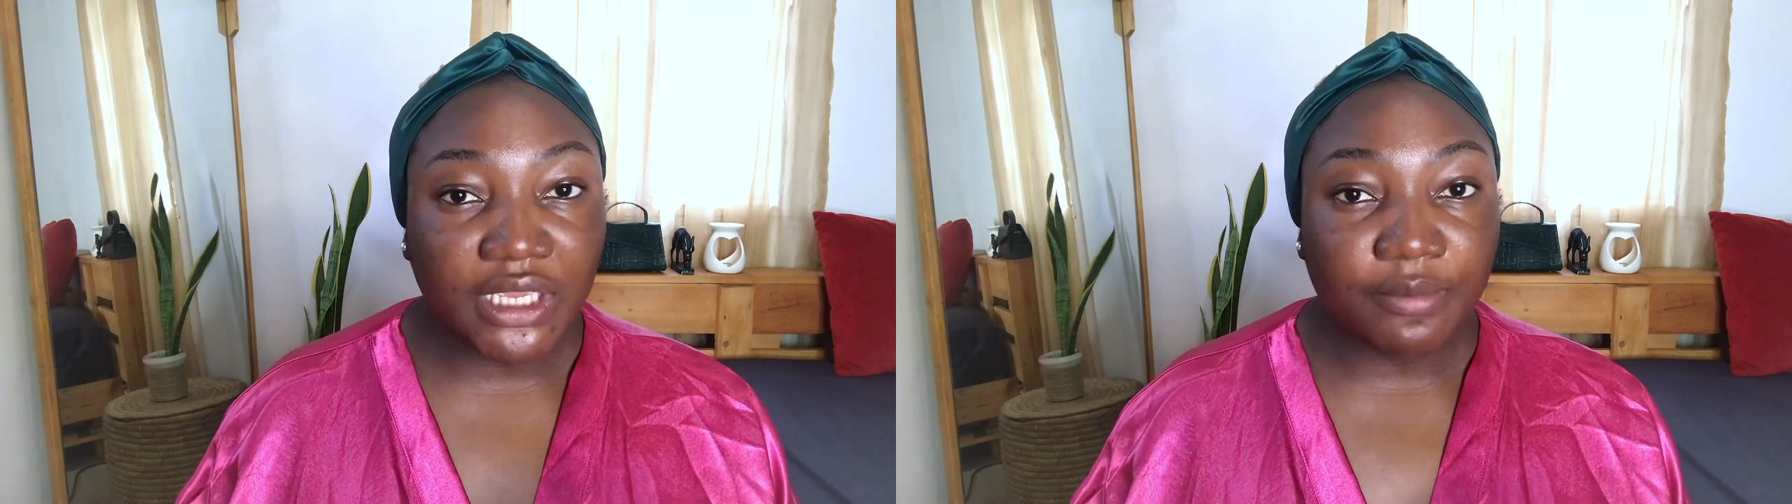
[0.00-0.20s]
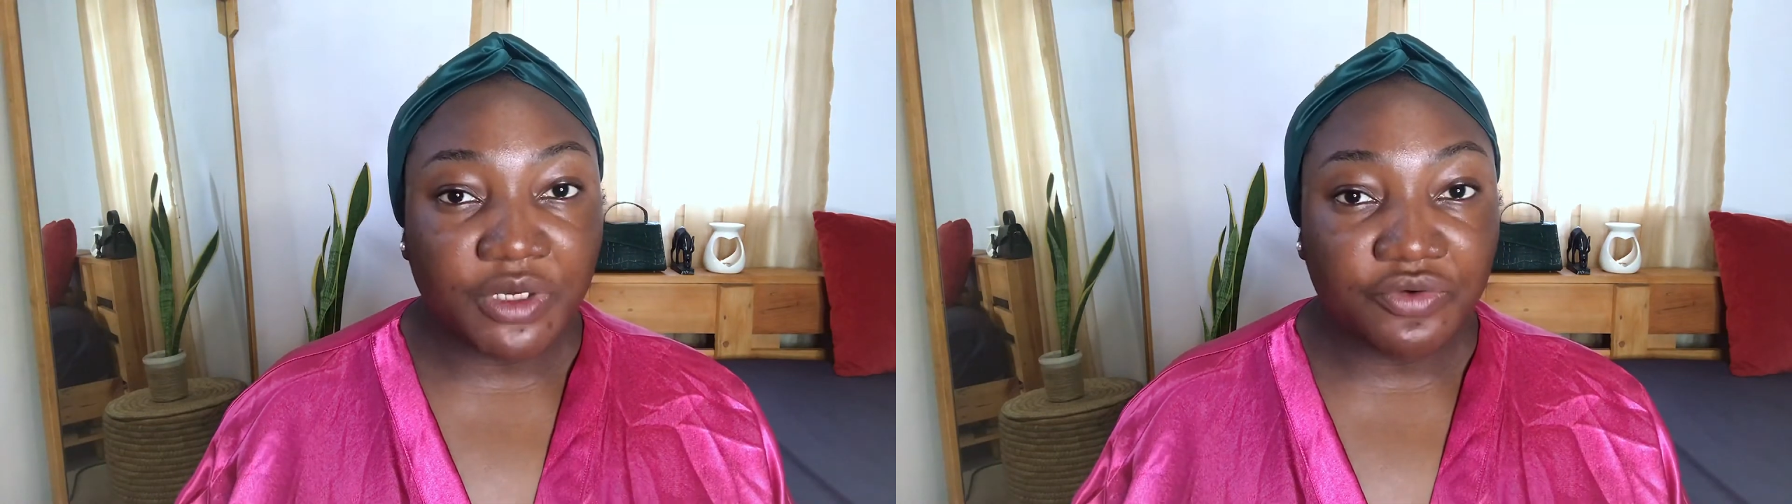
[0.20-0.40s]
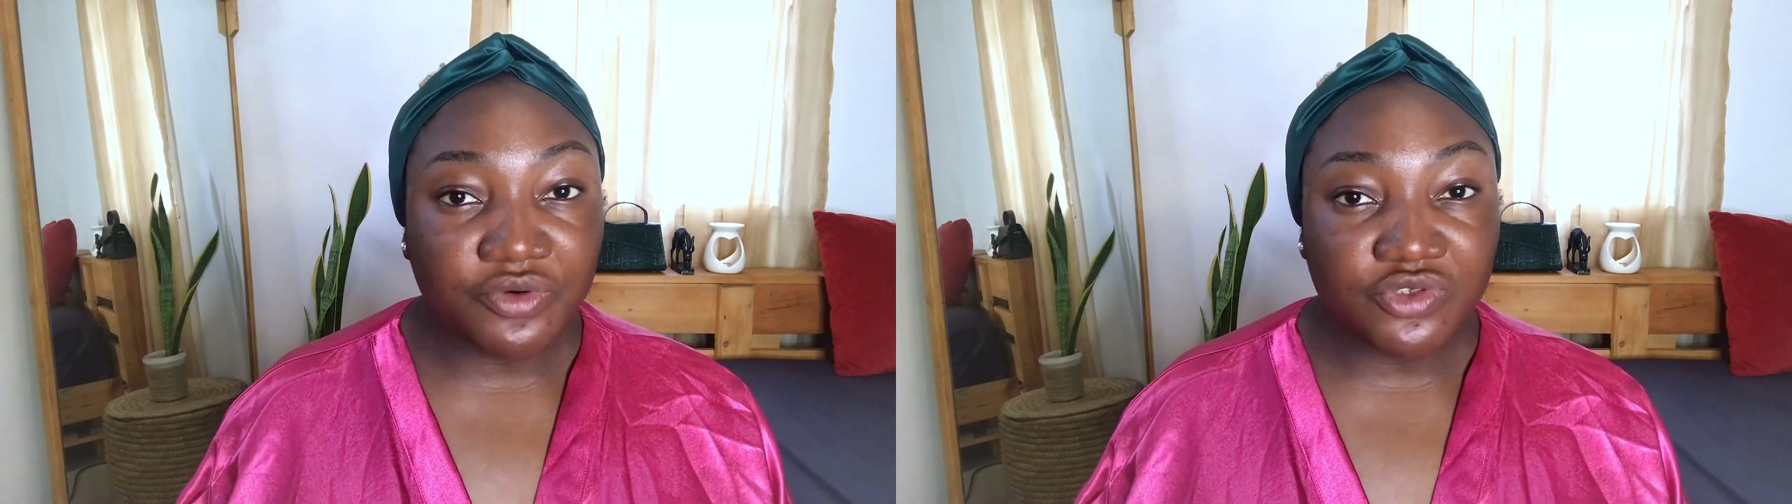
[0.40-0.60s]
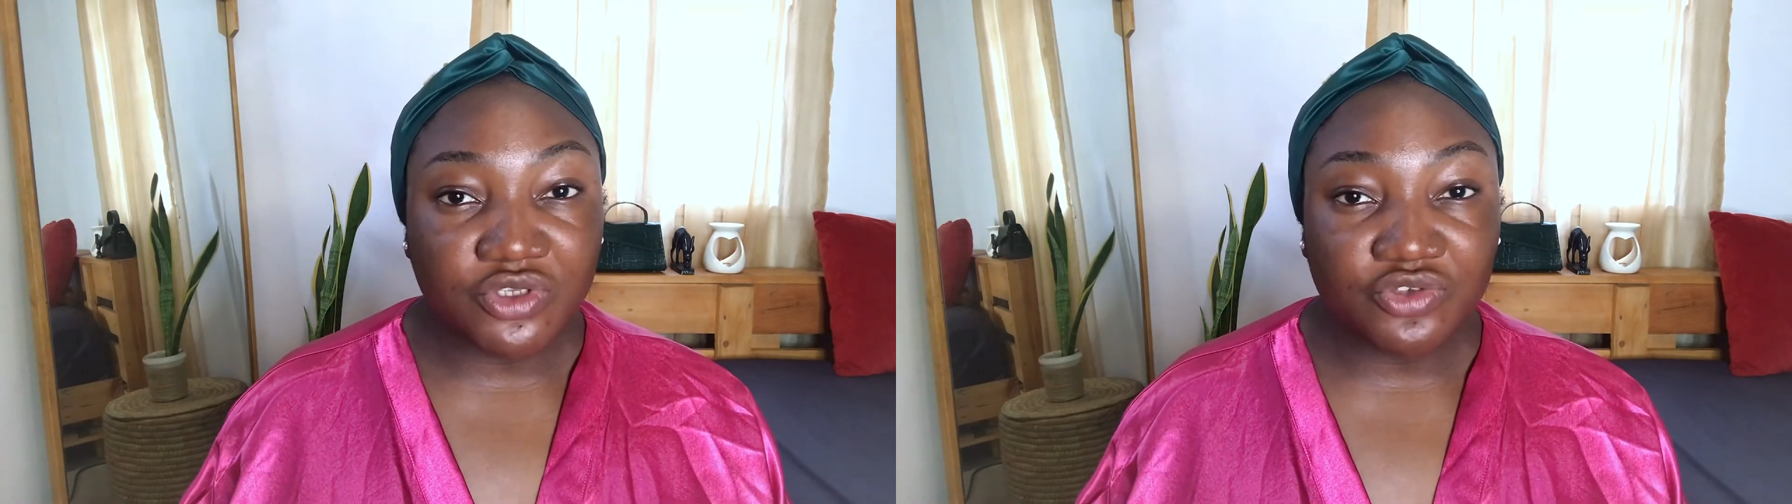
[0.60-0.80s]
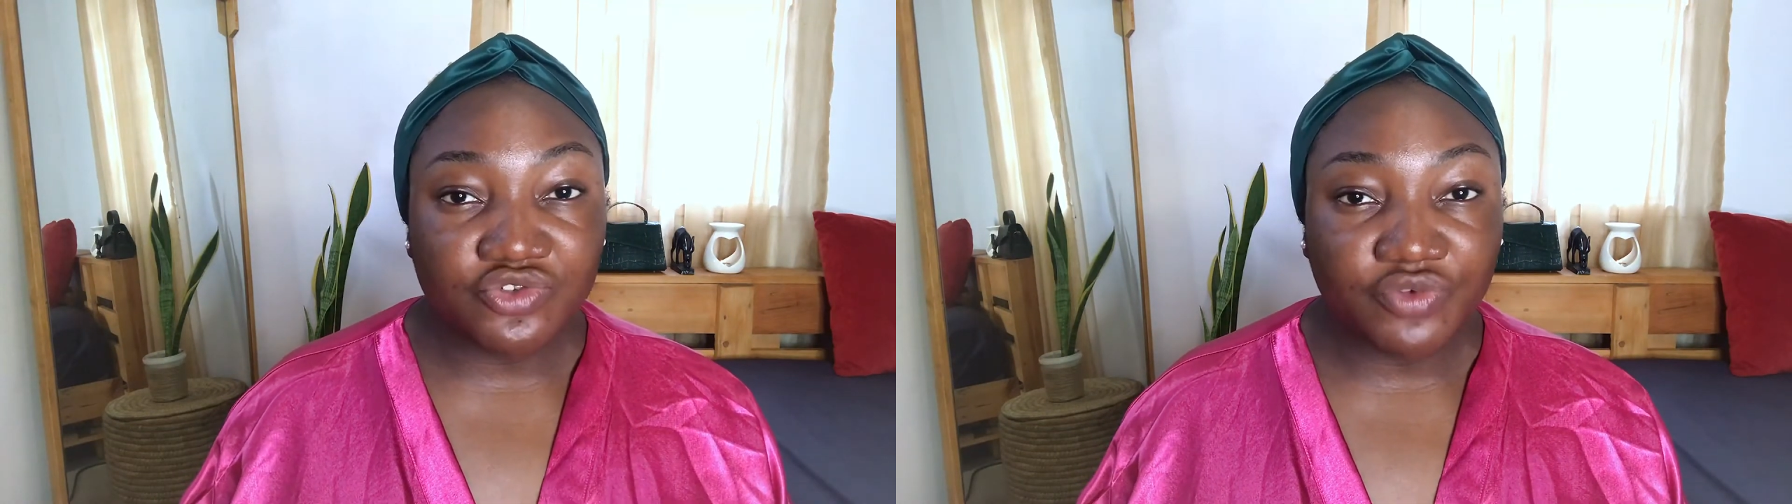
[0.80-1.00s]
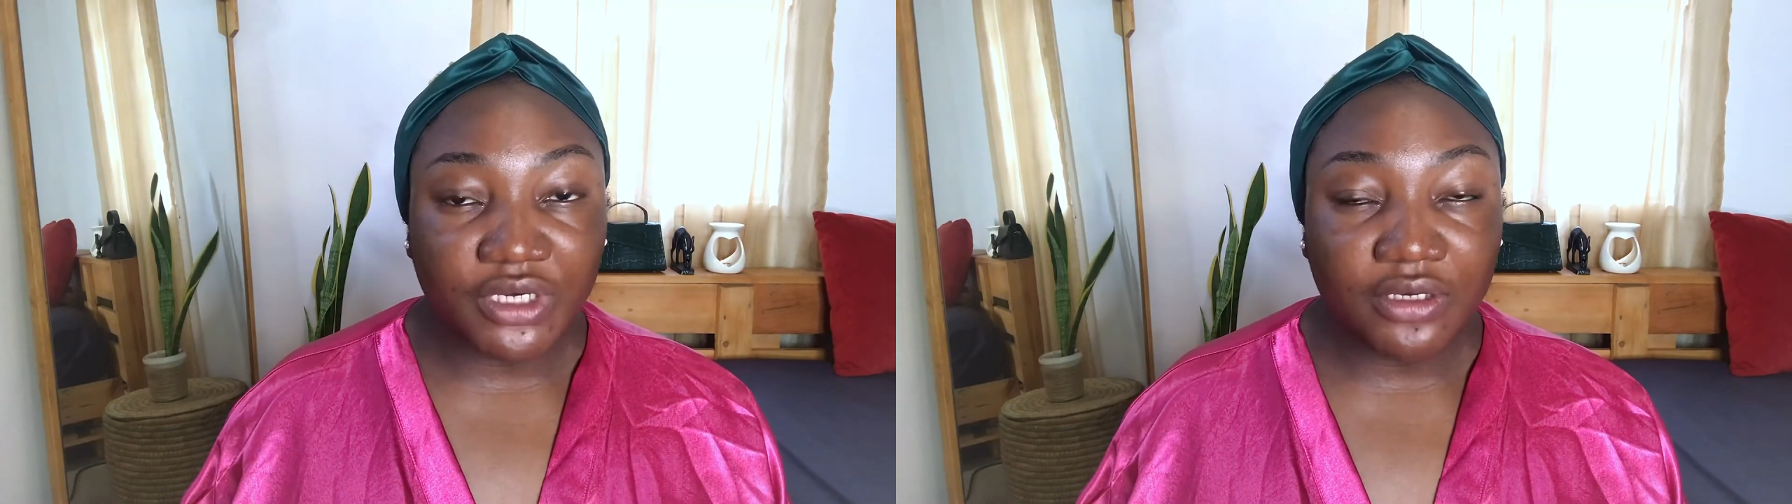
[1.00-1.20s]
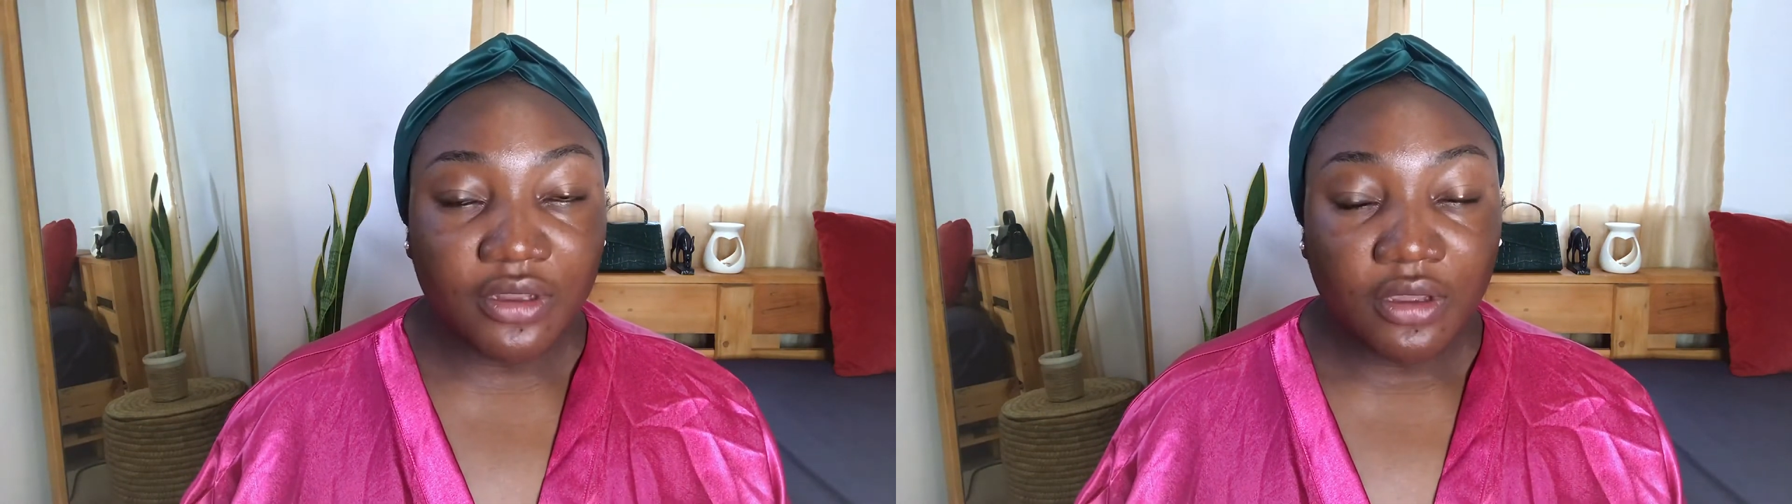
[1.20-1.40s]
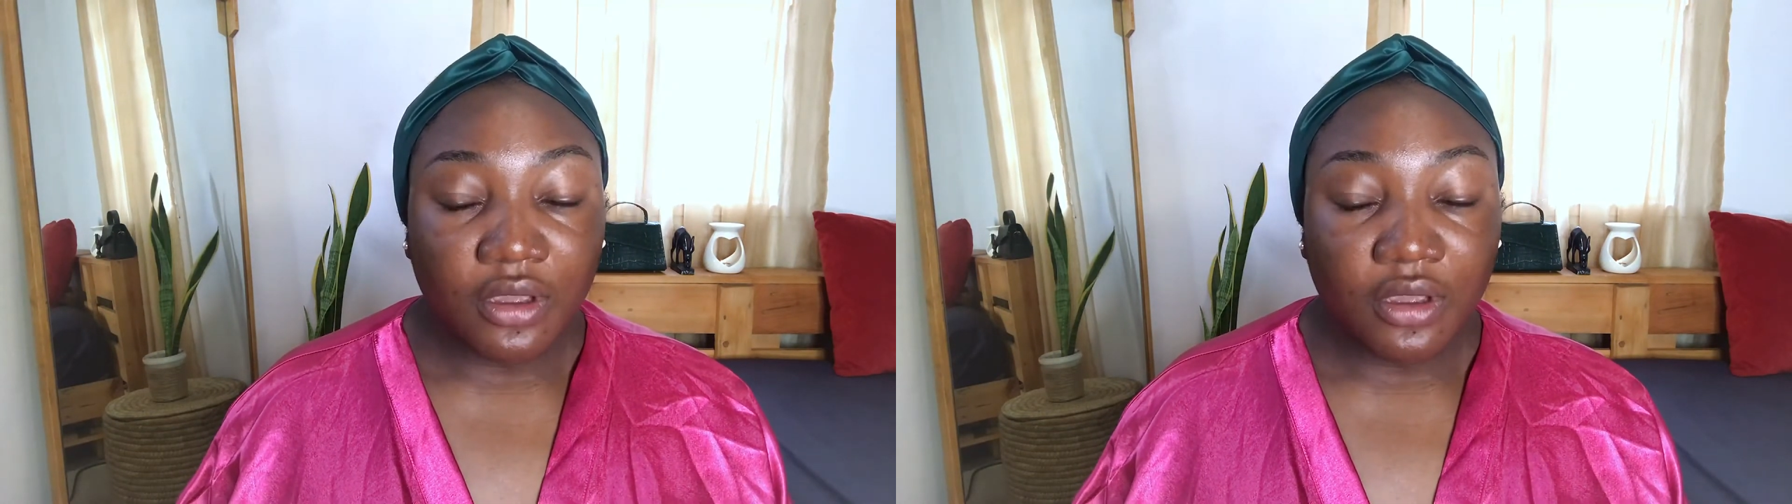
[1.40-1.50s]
mineral sunscreen,